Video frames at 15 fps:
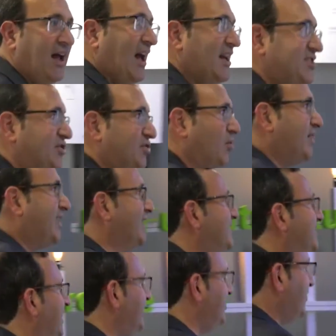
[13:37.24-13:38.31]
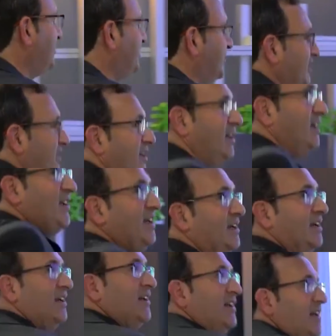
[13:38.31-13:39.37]
As the tour continues,
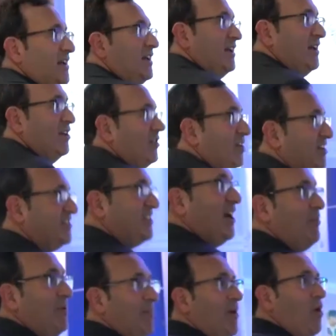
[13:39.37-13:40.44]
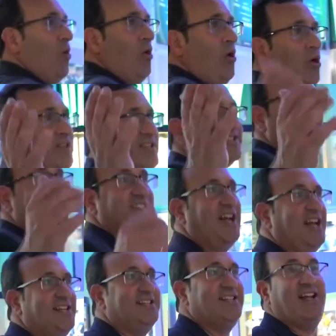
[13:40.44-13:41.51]
you can see how we bring all these
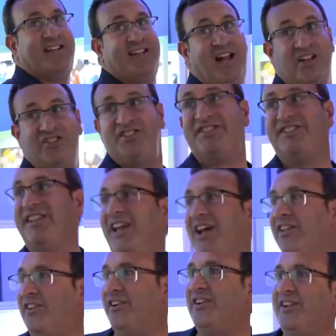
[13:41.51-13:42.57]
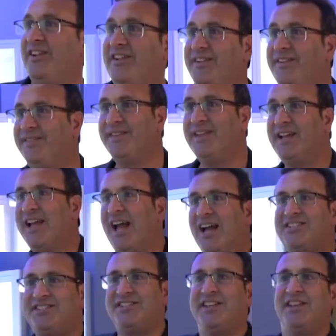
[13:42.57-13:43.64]
exciting technologies together,
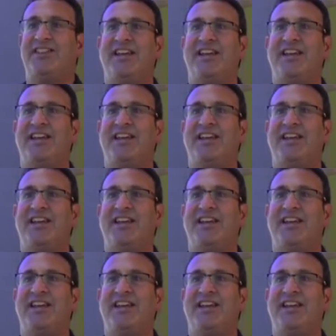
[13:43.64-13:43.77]
constantly